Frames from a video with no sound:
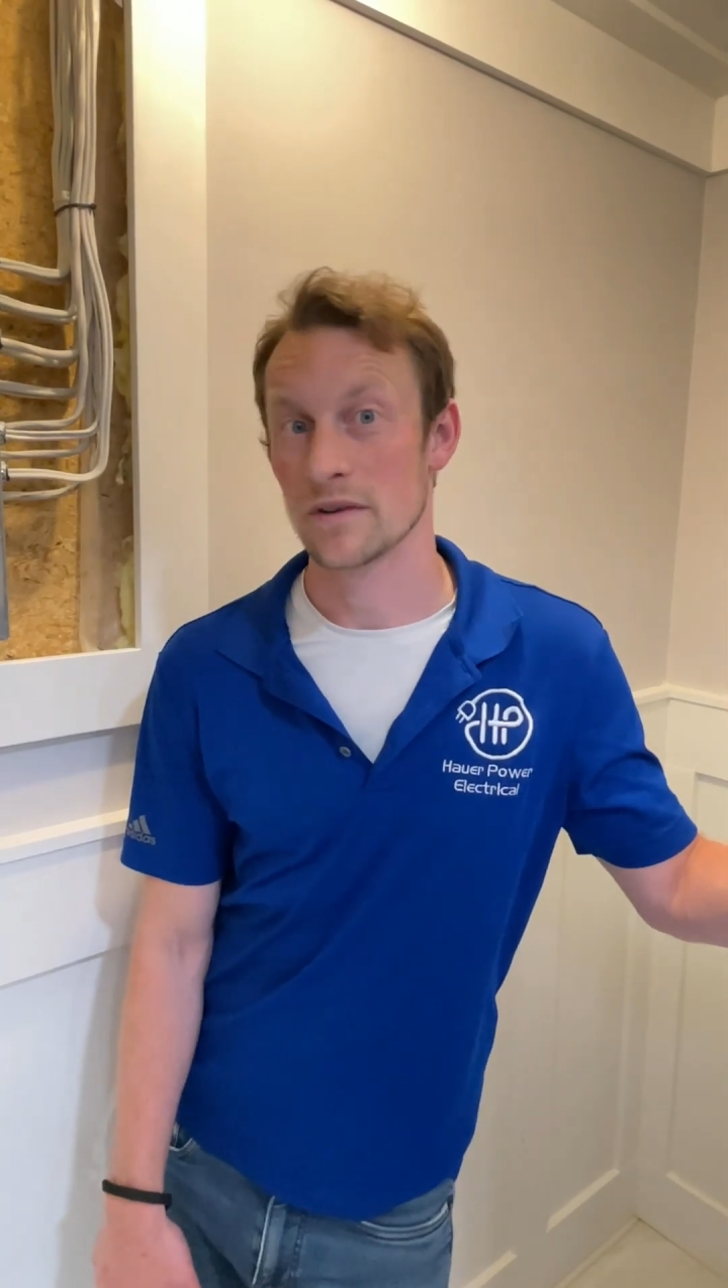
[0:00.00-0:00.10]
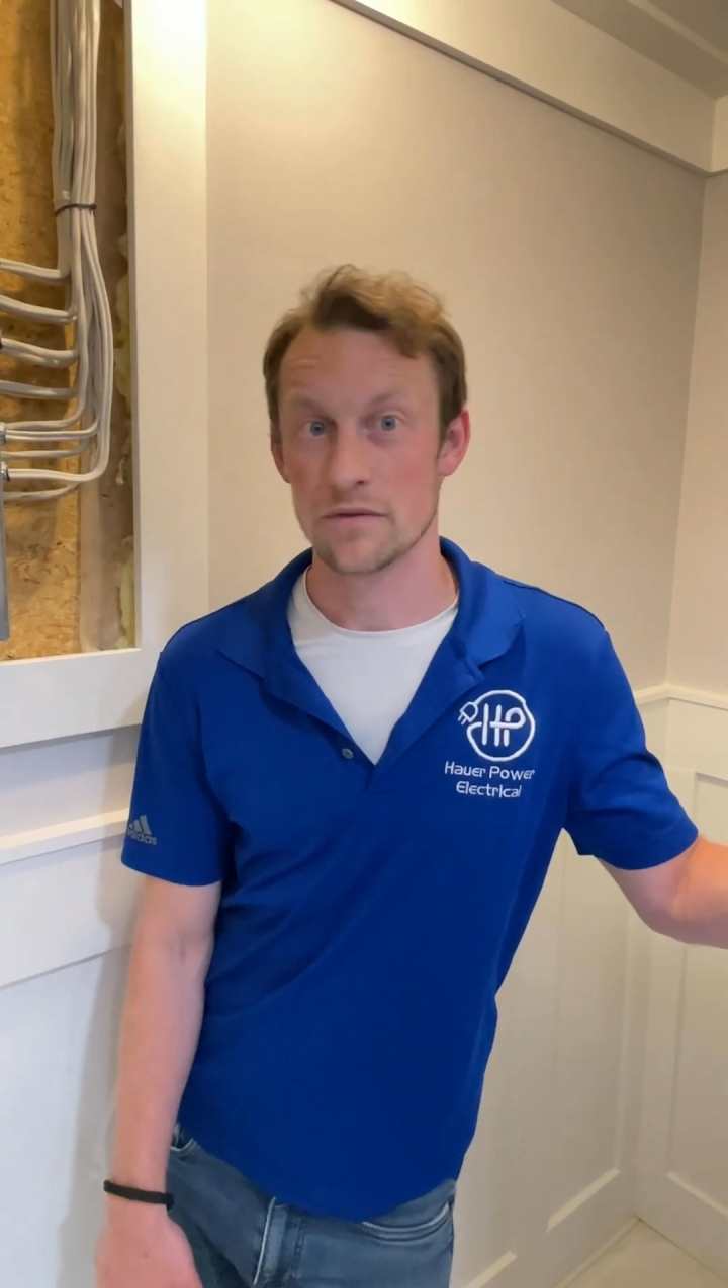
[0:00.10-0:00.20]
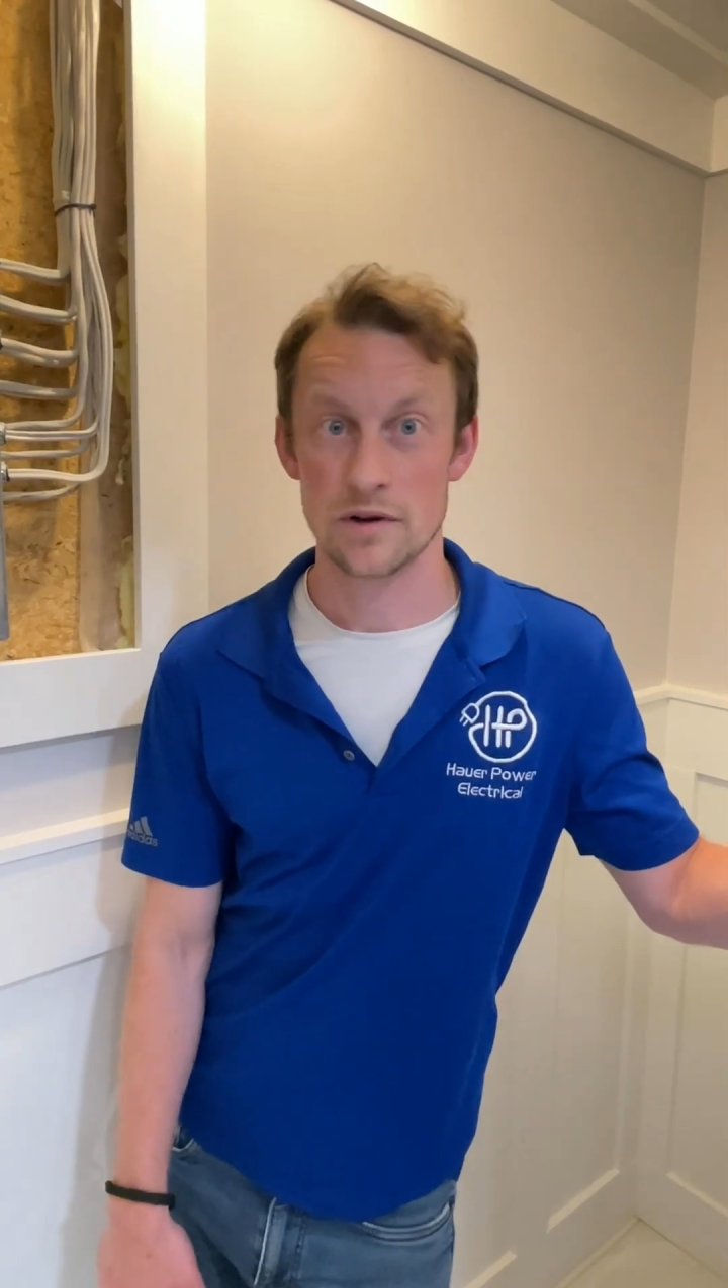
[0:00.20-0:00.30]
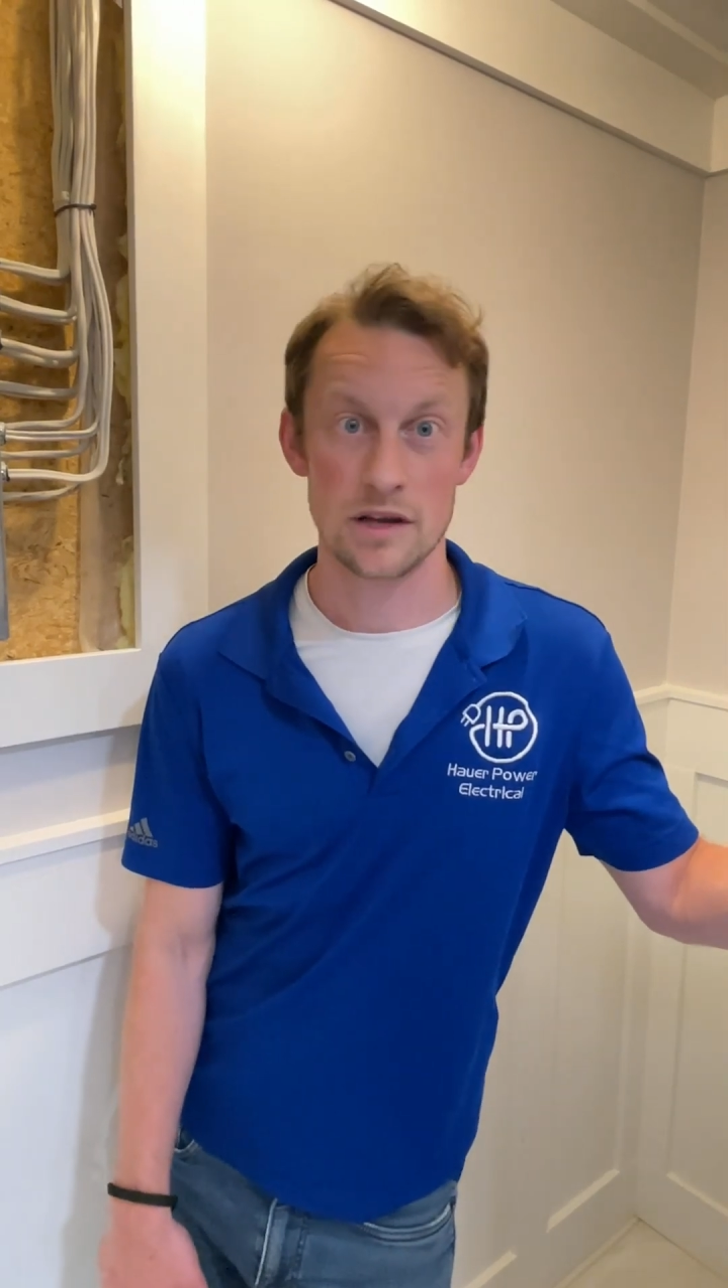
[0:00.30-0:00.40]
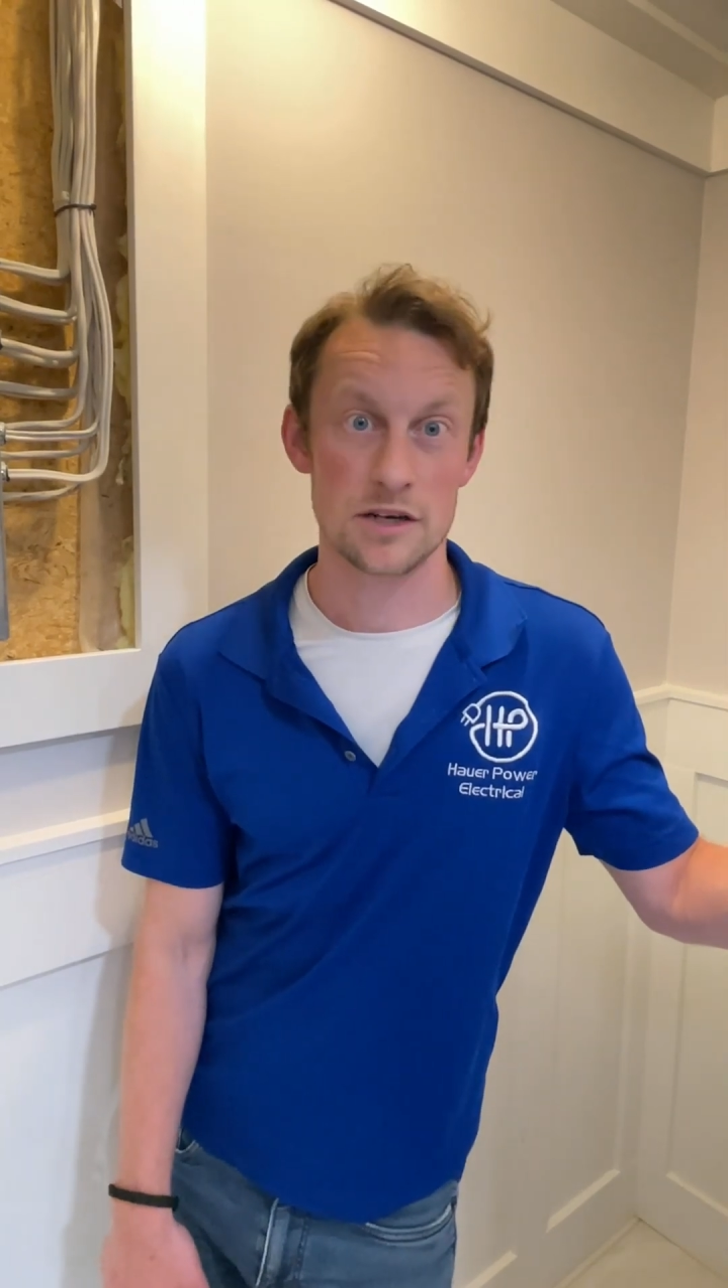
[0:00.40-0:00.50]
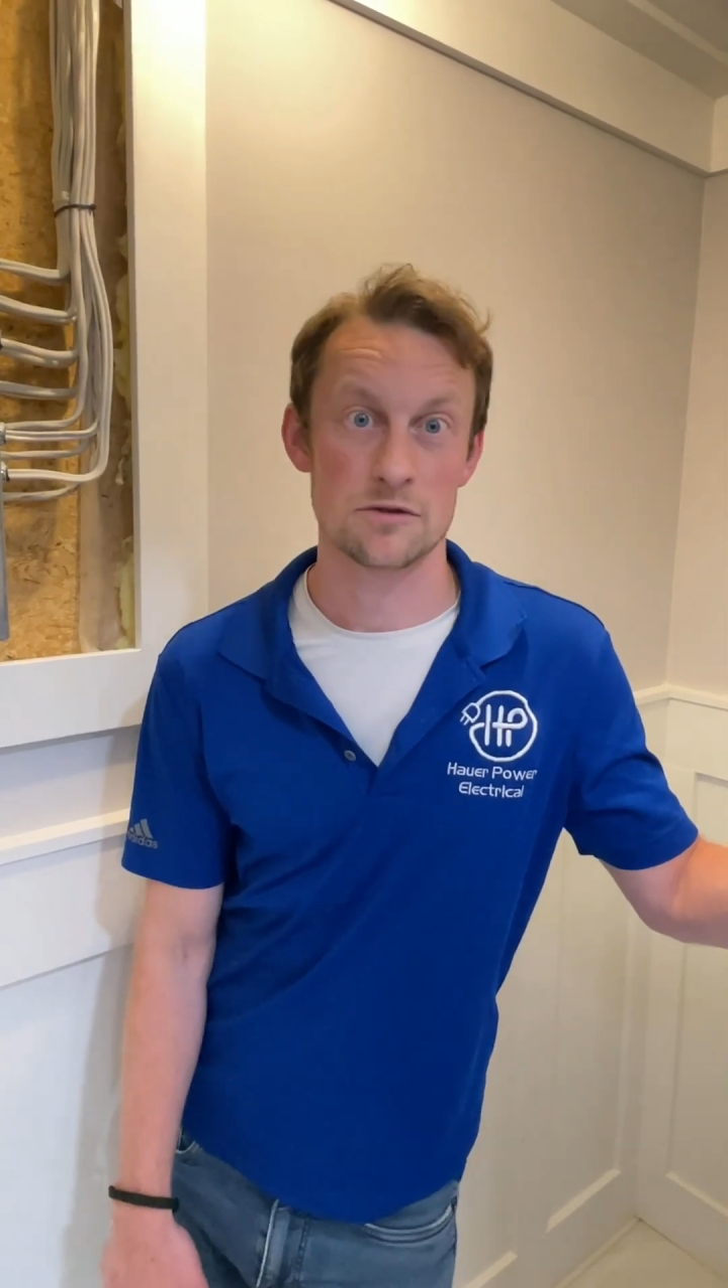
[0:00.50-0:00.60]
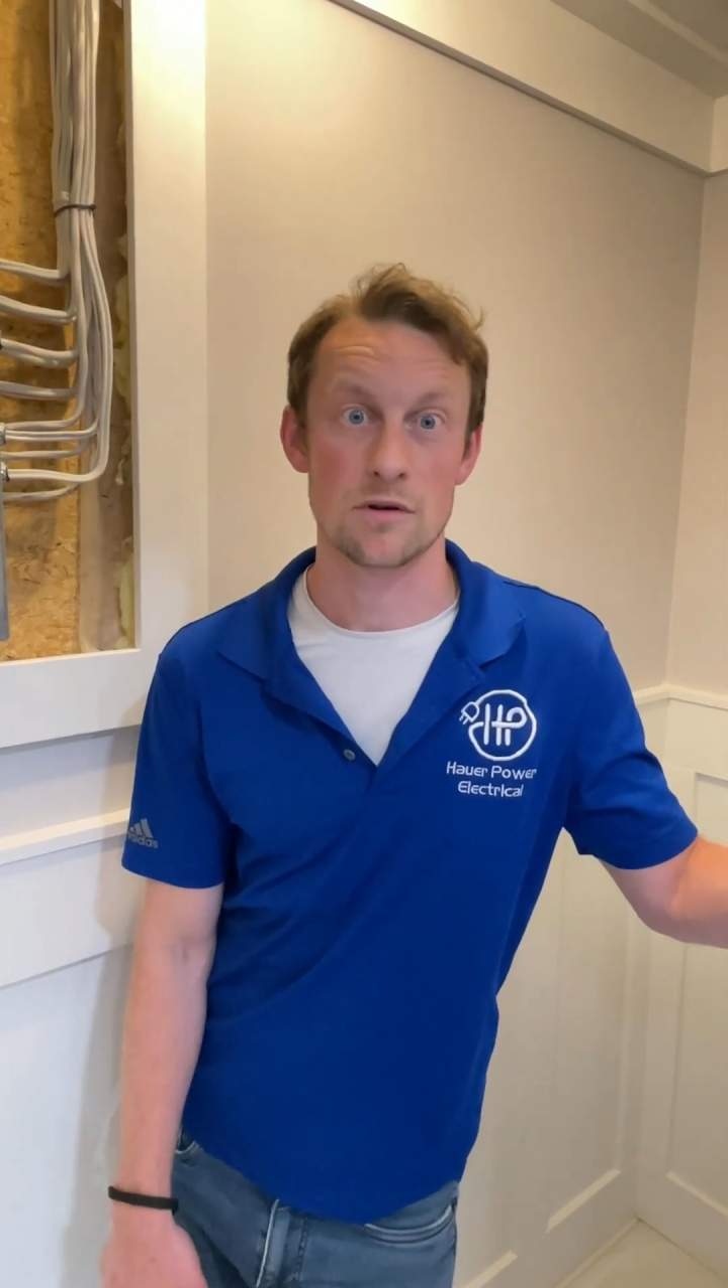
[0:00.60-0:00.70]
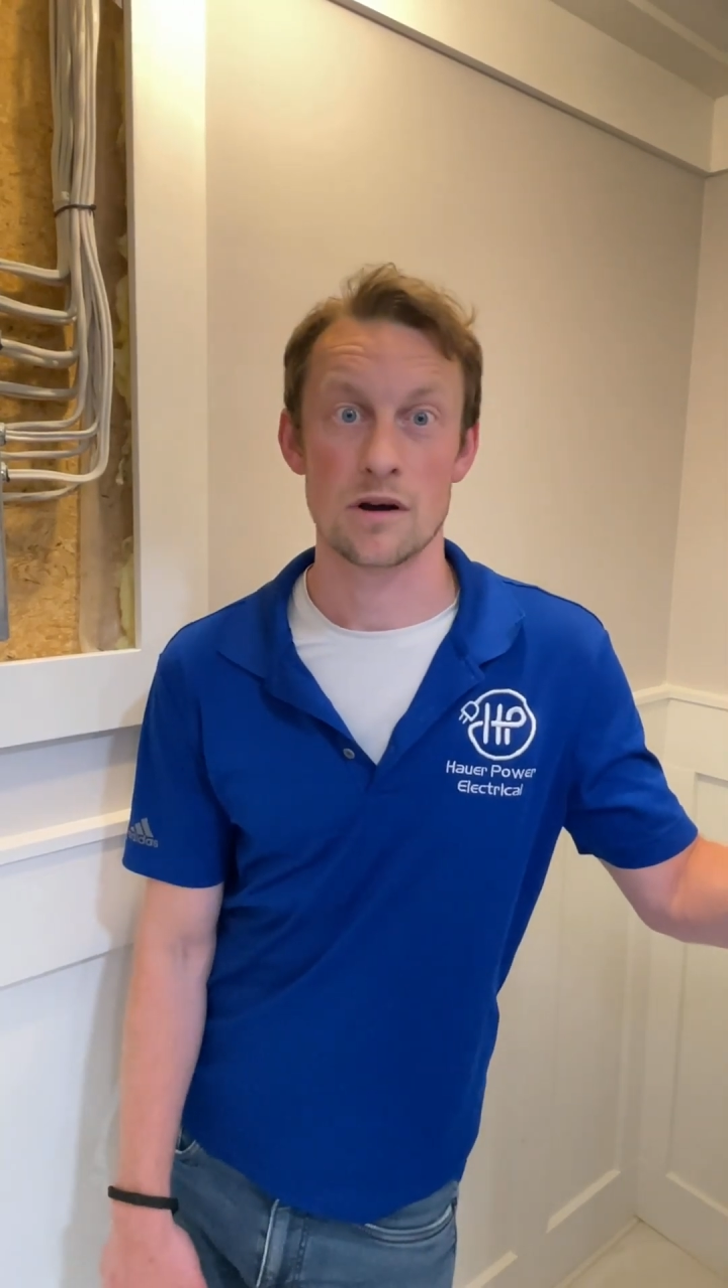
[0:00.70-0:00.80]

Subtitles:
different electrical